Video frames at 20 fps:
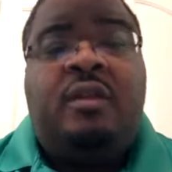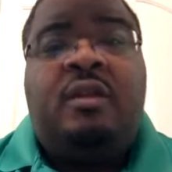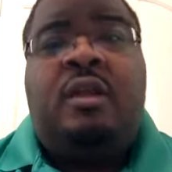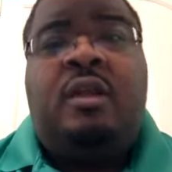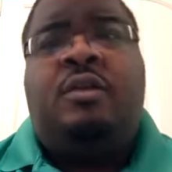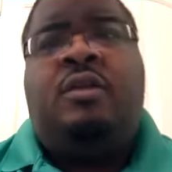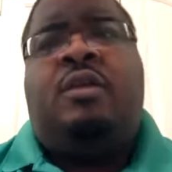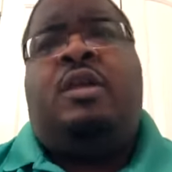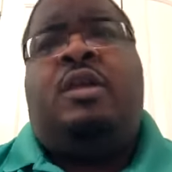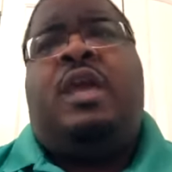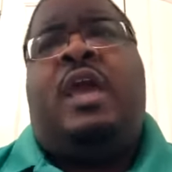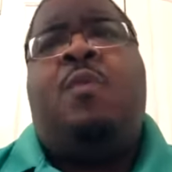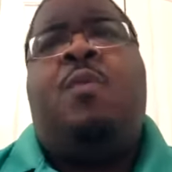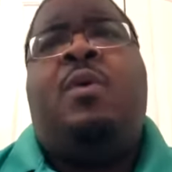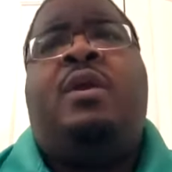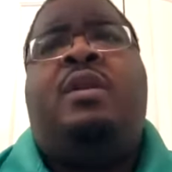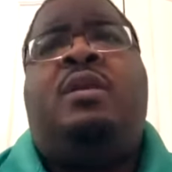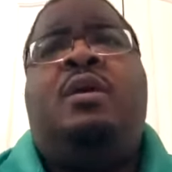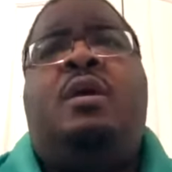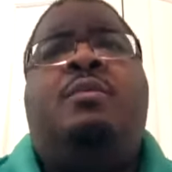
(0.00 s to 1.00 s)
And
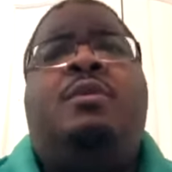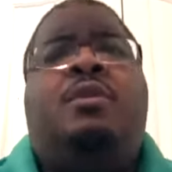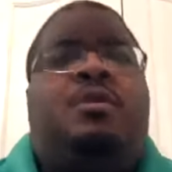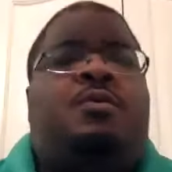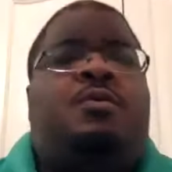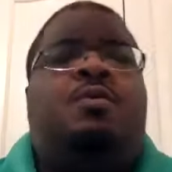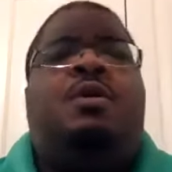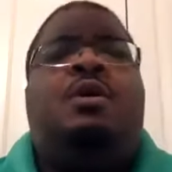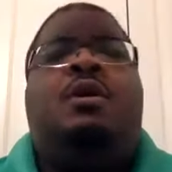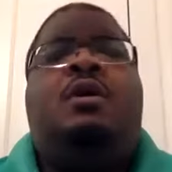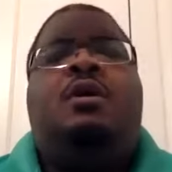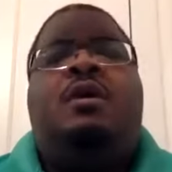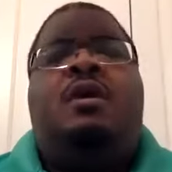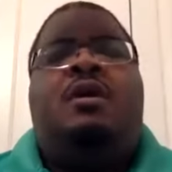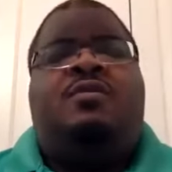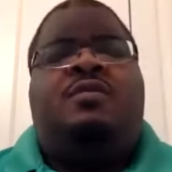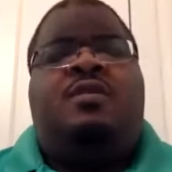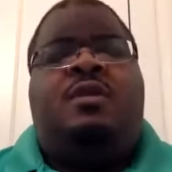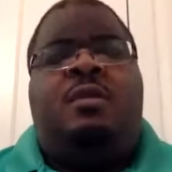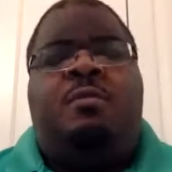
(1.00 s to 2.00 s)
KYW
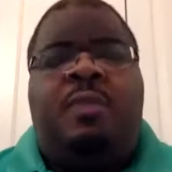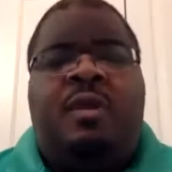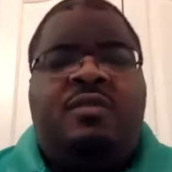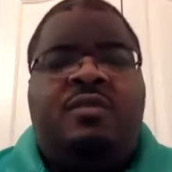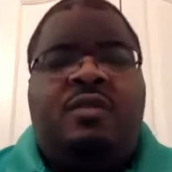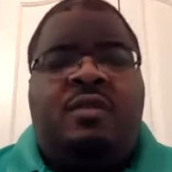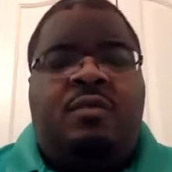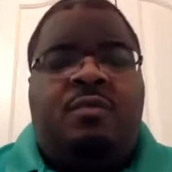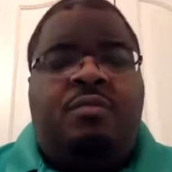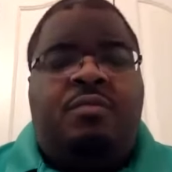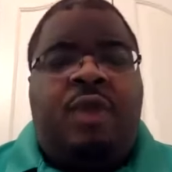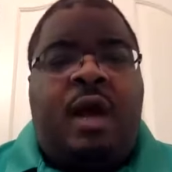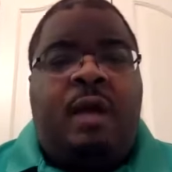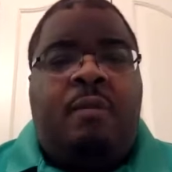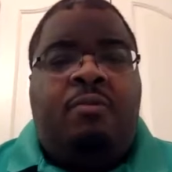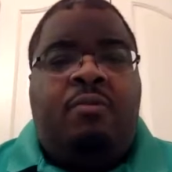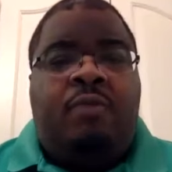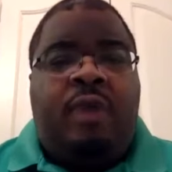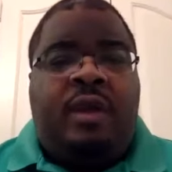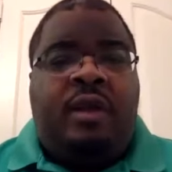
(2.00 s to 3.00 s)
is in the midst of a
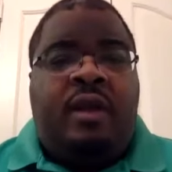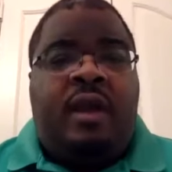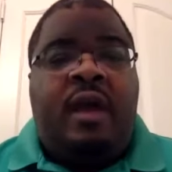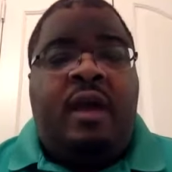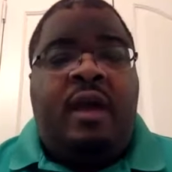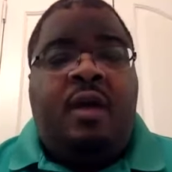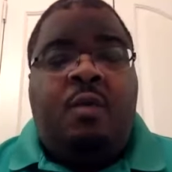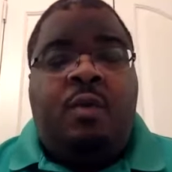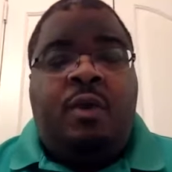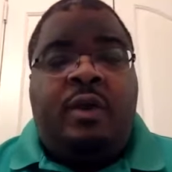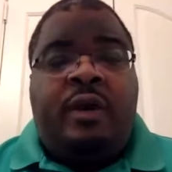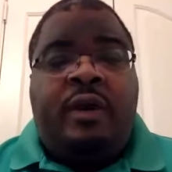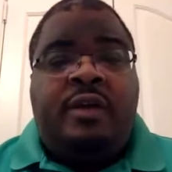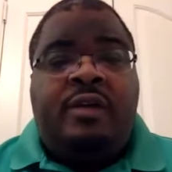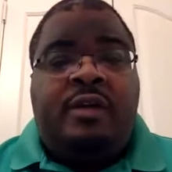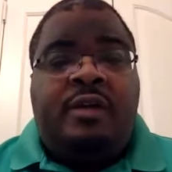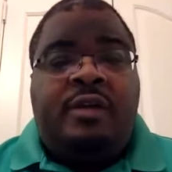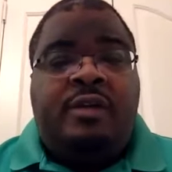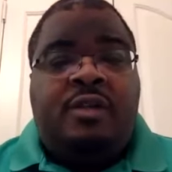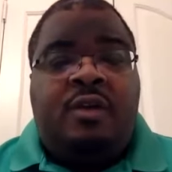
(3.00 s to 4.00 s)
problem right now where
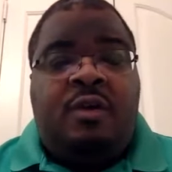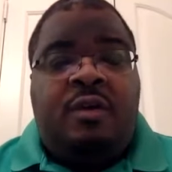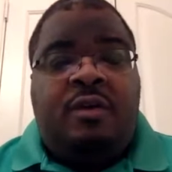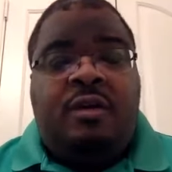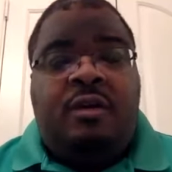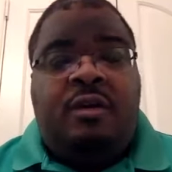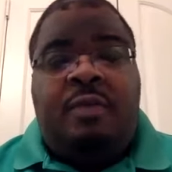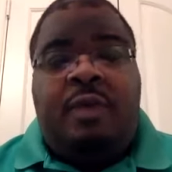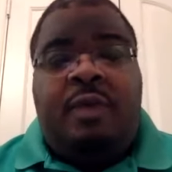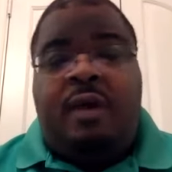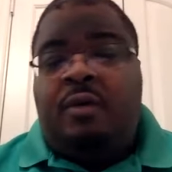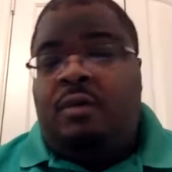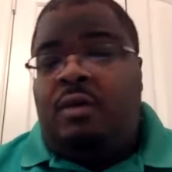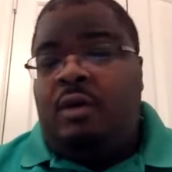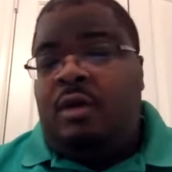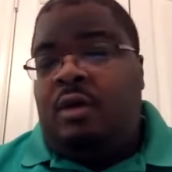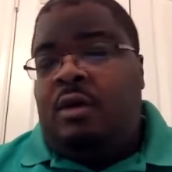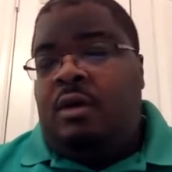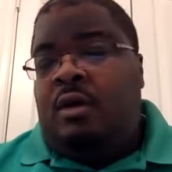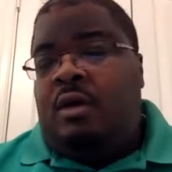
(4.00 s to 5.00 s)
they're talking about
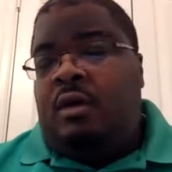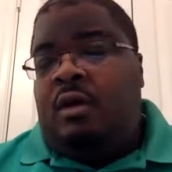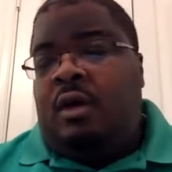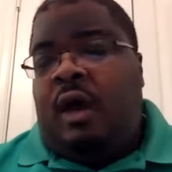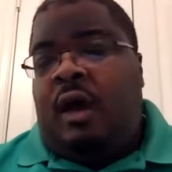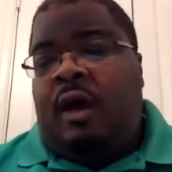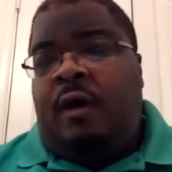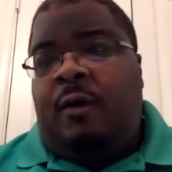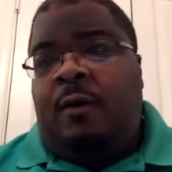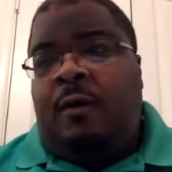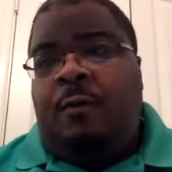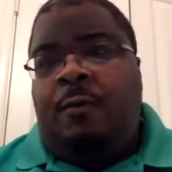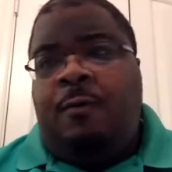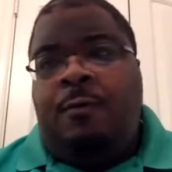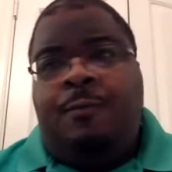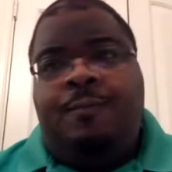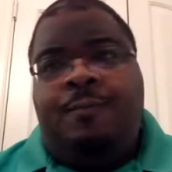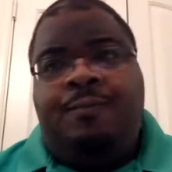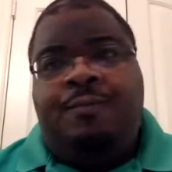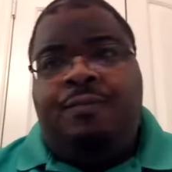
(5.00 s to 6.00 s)

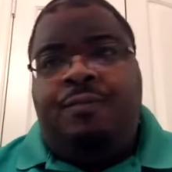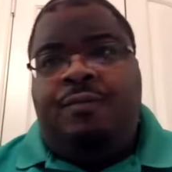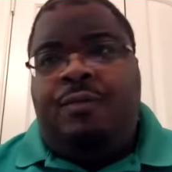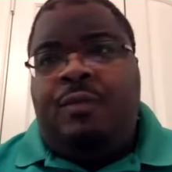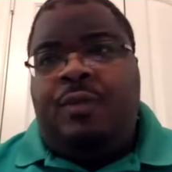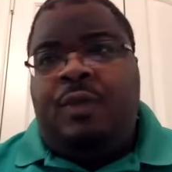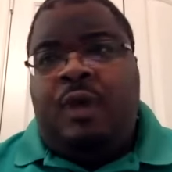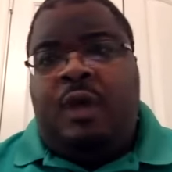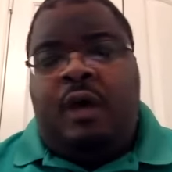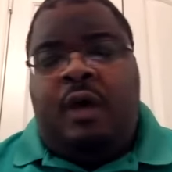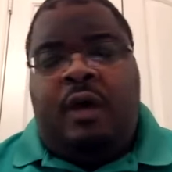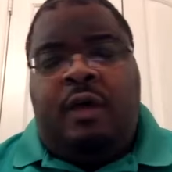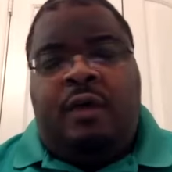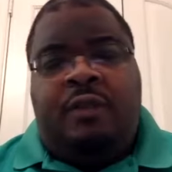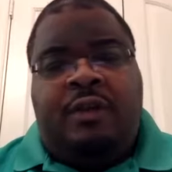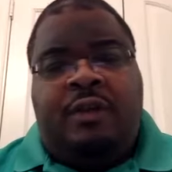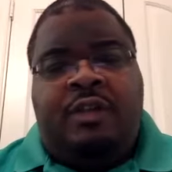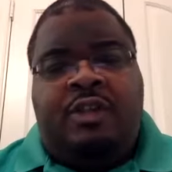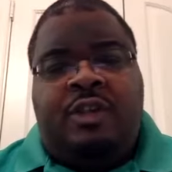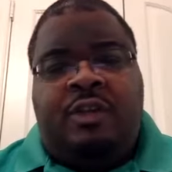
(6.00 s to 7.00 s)
how
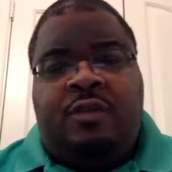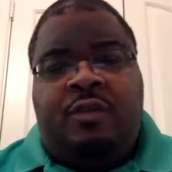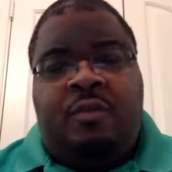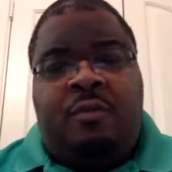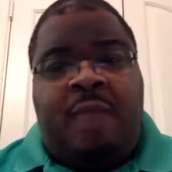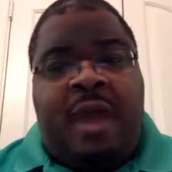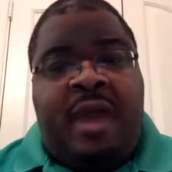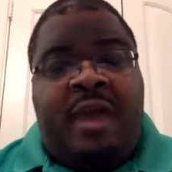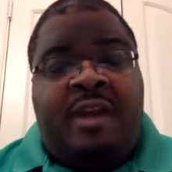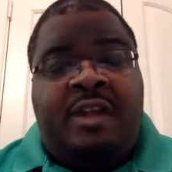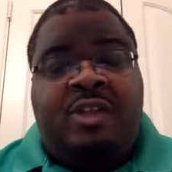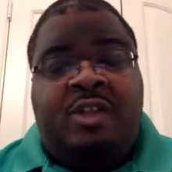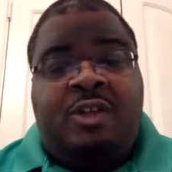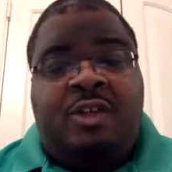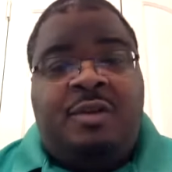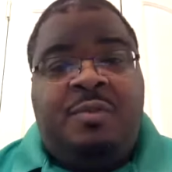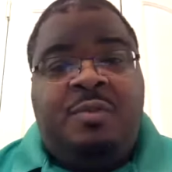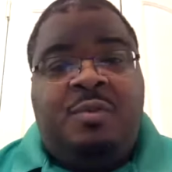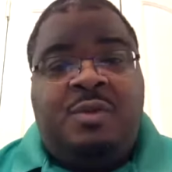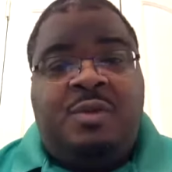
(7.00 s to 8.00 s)
their general
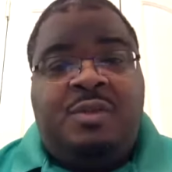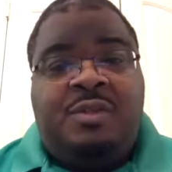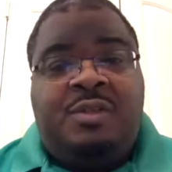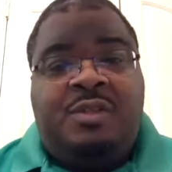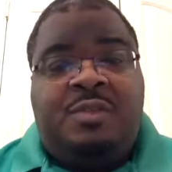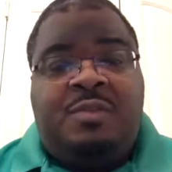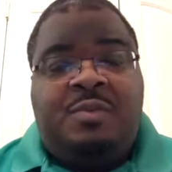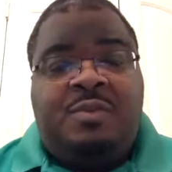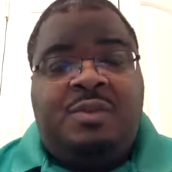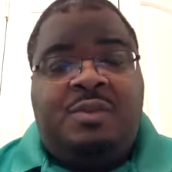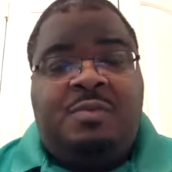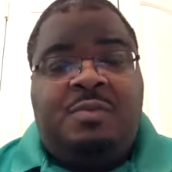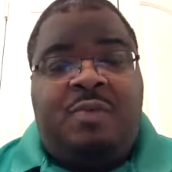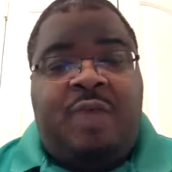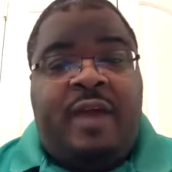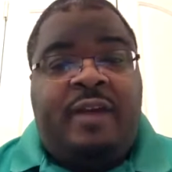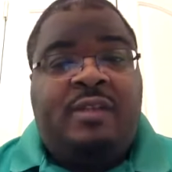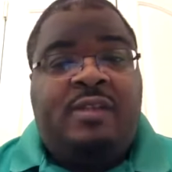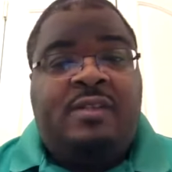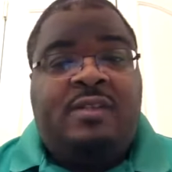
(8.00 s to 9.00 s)
manager was
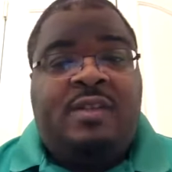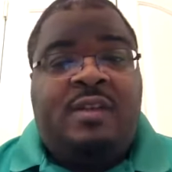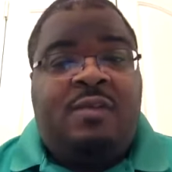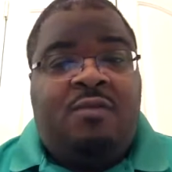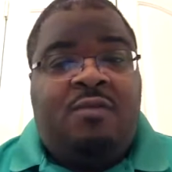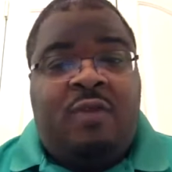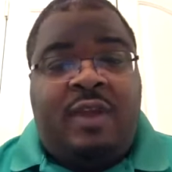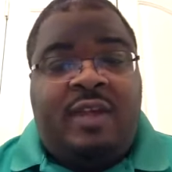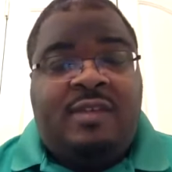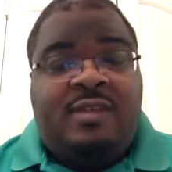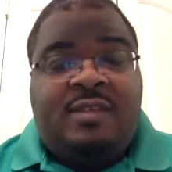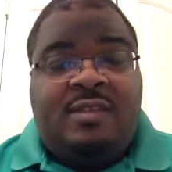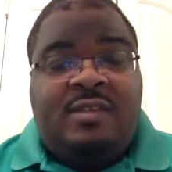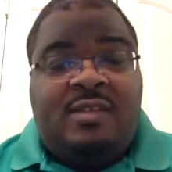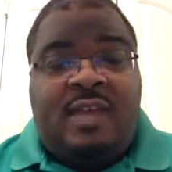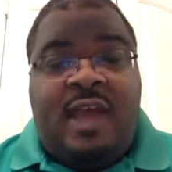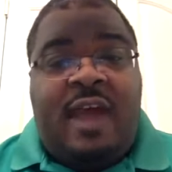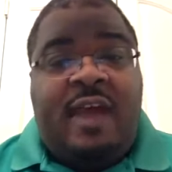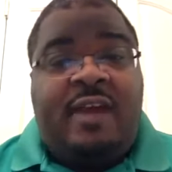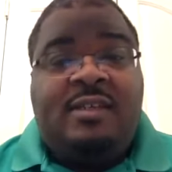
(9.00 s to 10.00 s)
practicing racist
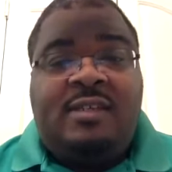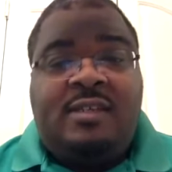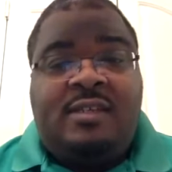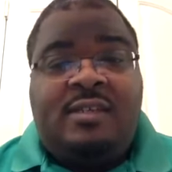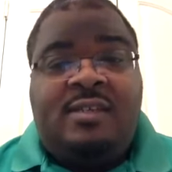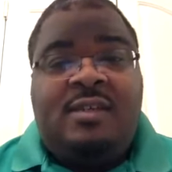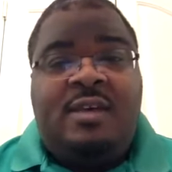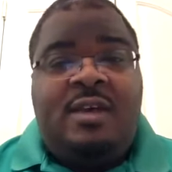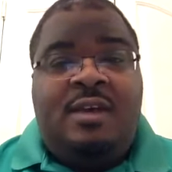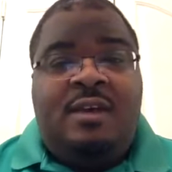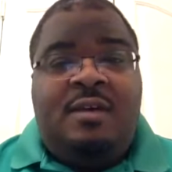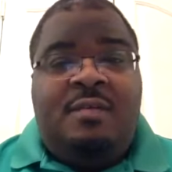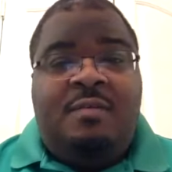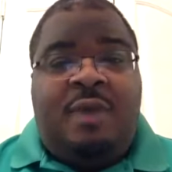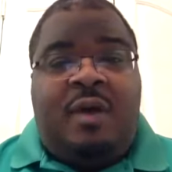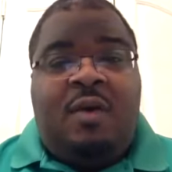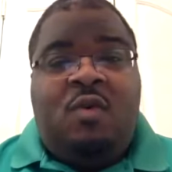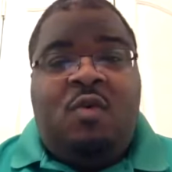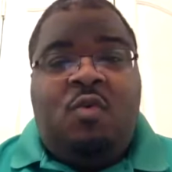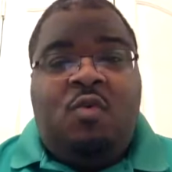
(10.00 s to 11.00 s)
tactics
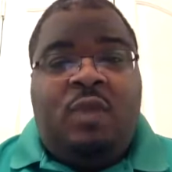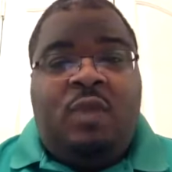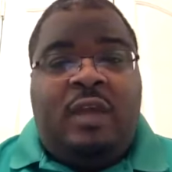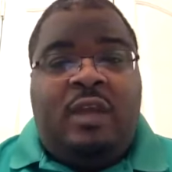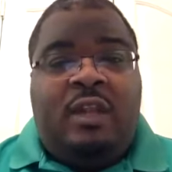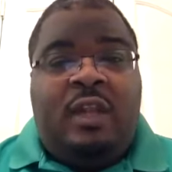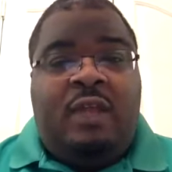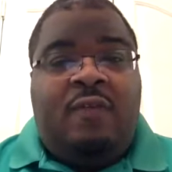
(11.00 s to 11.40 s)
by who they let